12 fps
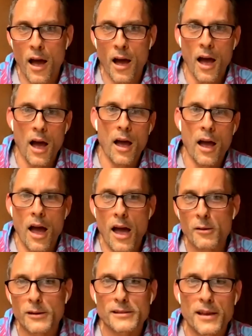
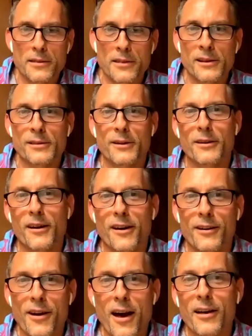I would say things
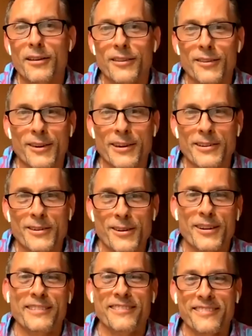are not looking
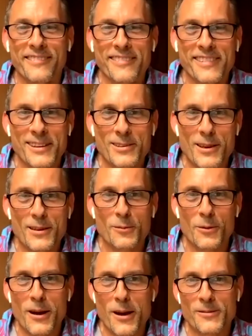good, is
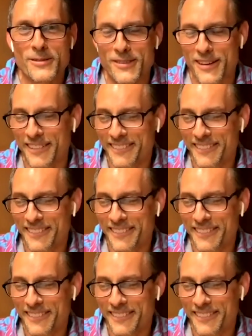what I would say.